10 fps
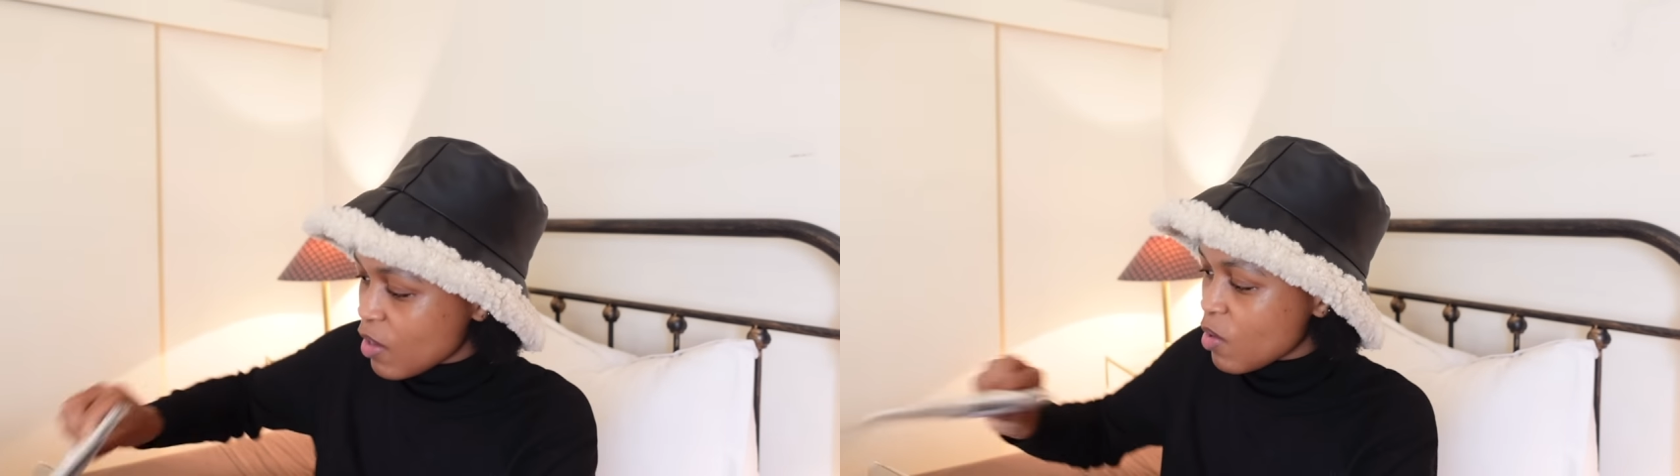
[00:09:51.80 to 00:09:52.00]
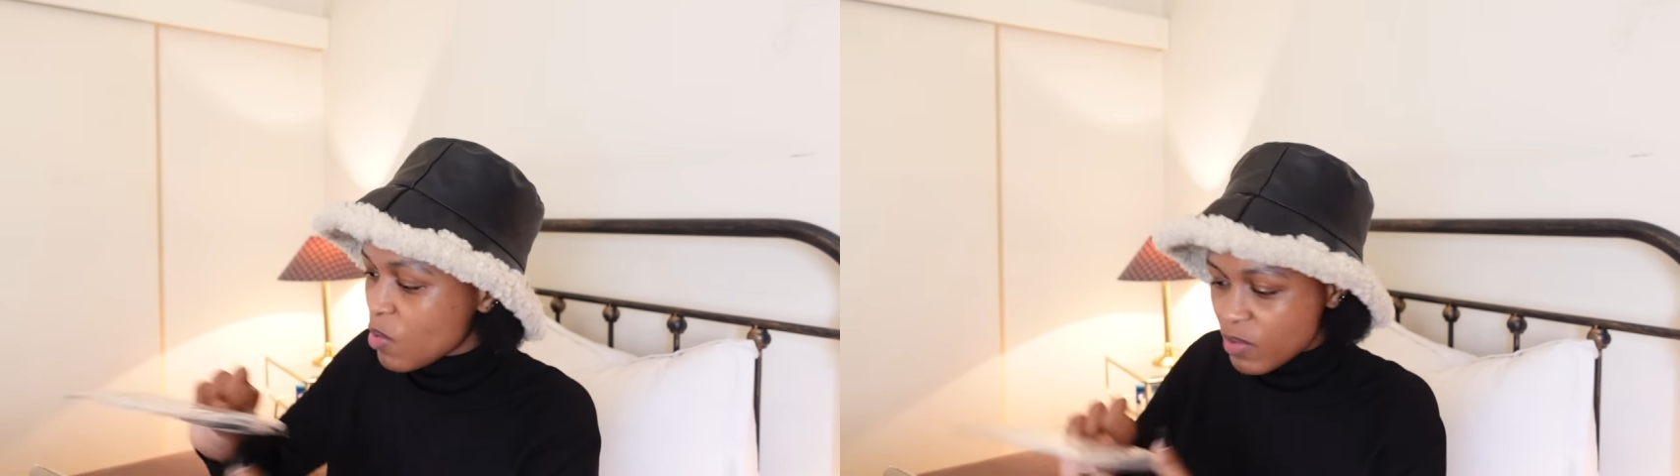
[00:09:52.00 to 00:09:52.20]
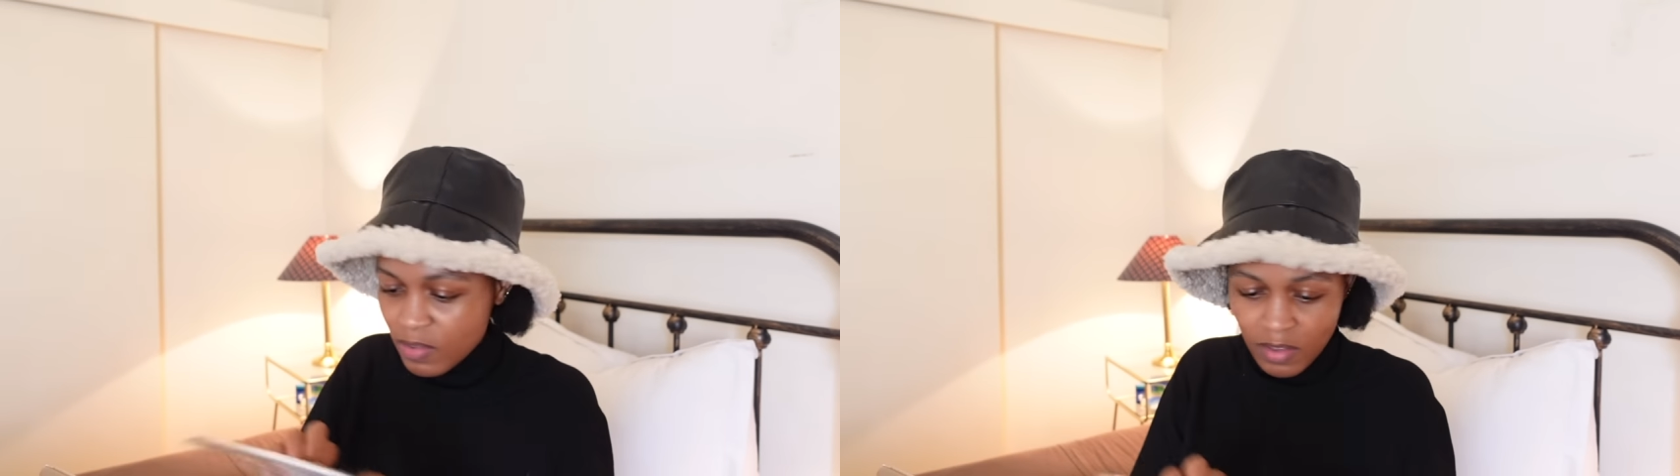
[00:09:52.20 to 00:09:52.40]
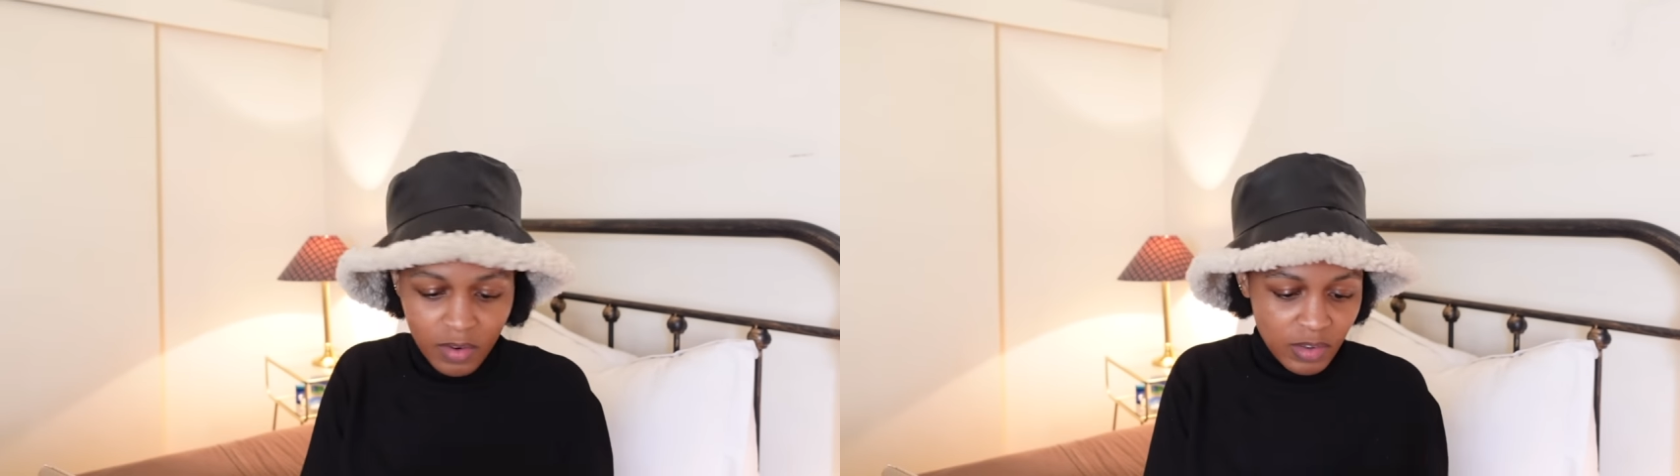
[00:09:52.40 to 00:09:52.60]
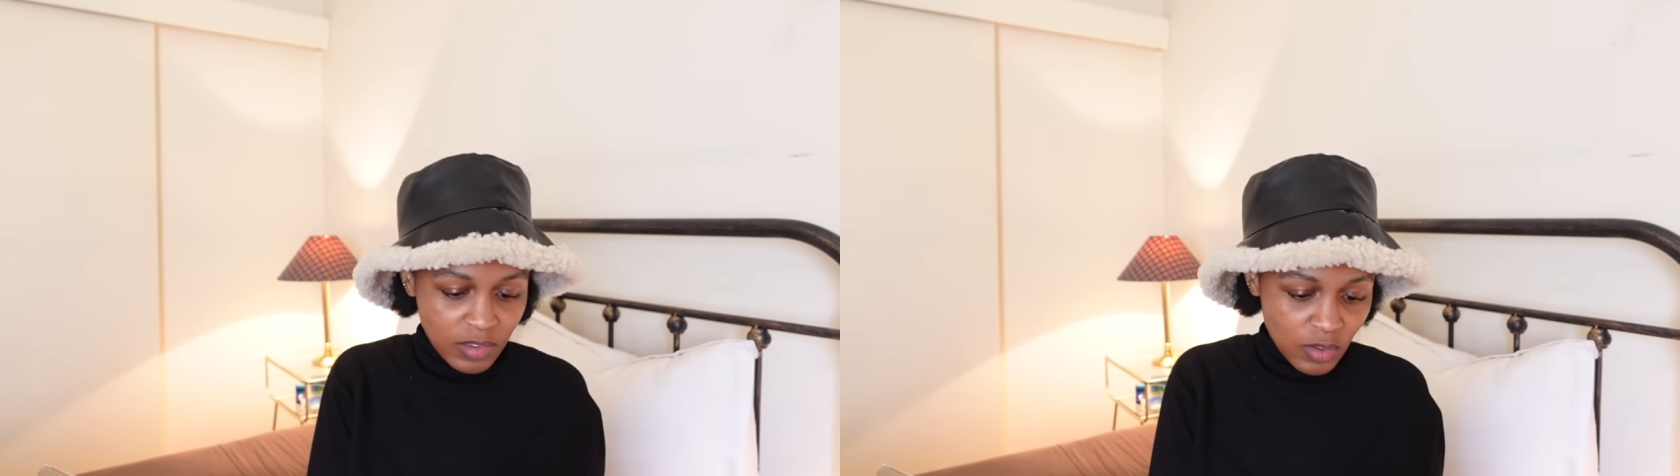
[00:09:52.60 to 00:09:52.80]
Oh, these
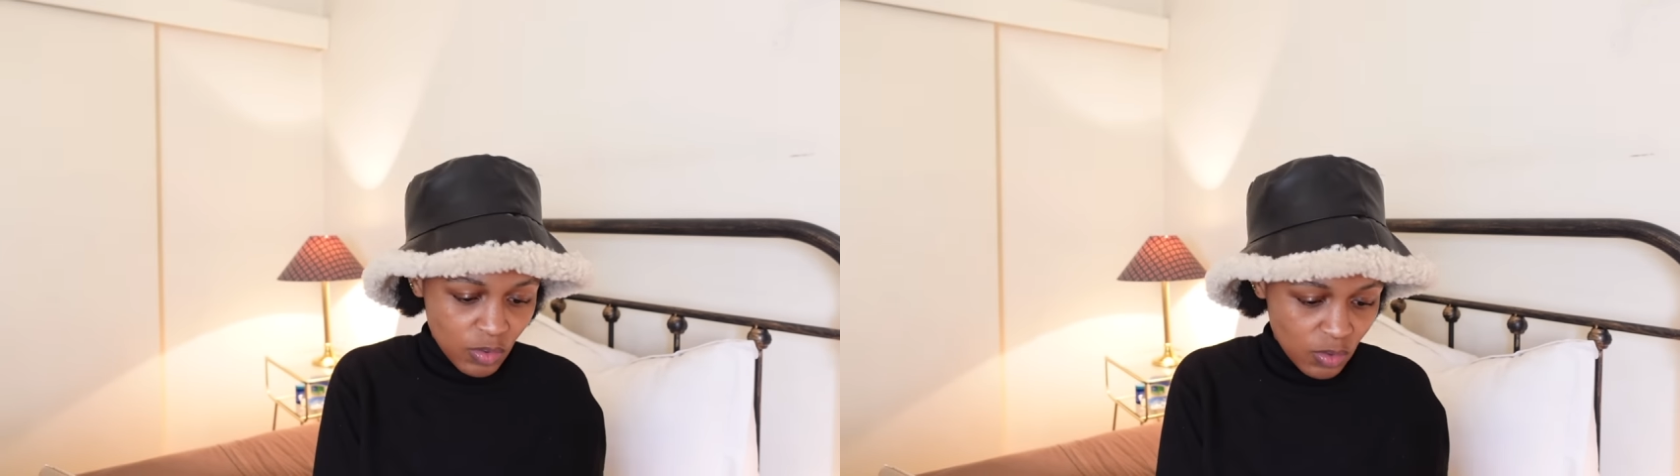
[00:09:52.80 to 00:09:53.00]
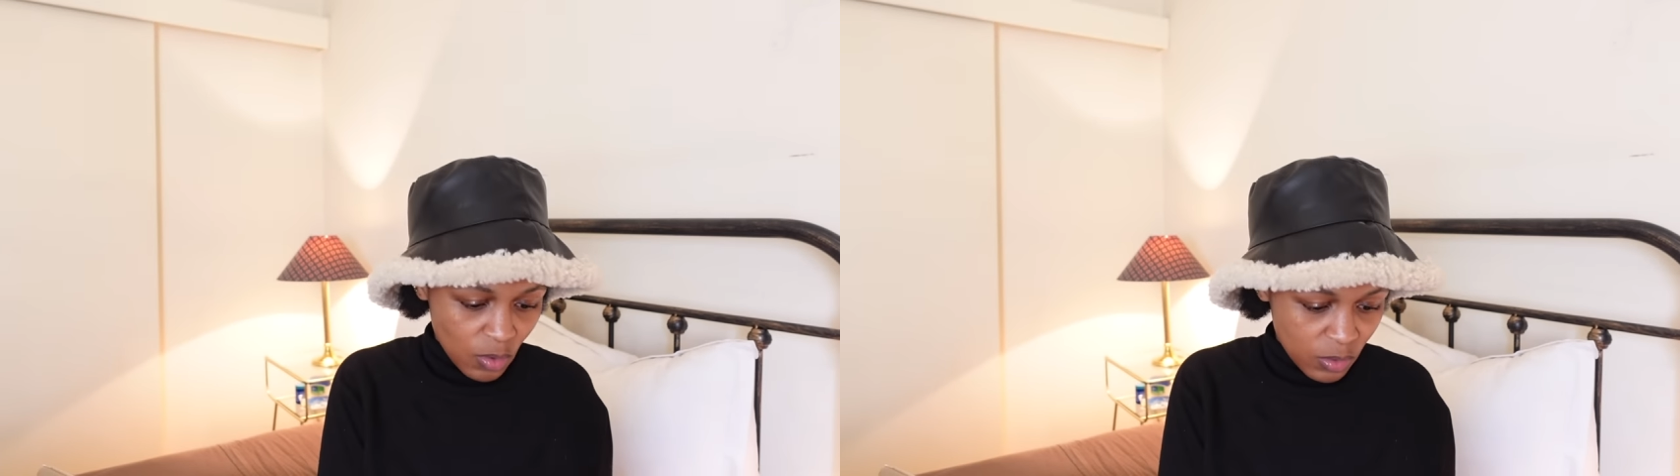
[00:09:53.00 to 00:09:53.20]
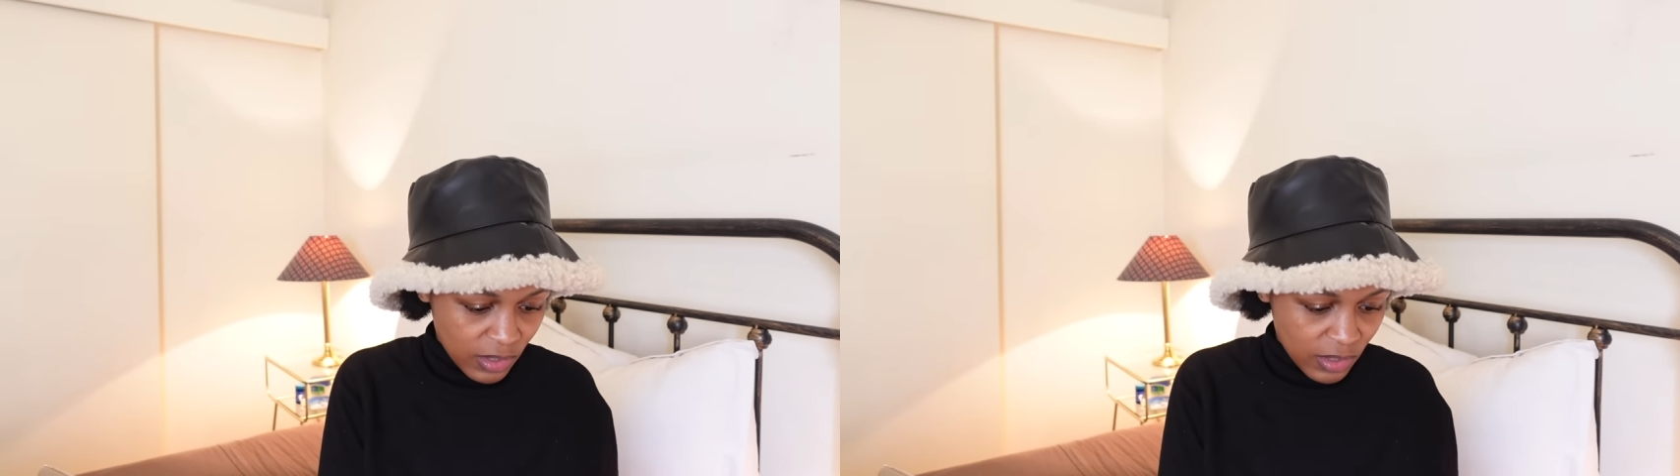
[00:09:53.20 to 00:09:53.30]
earrings are so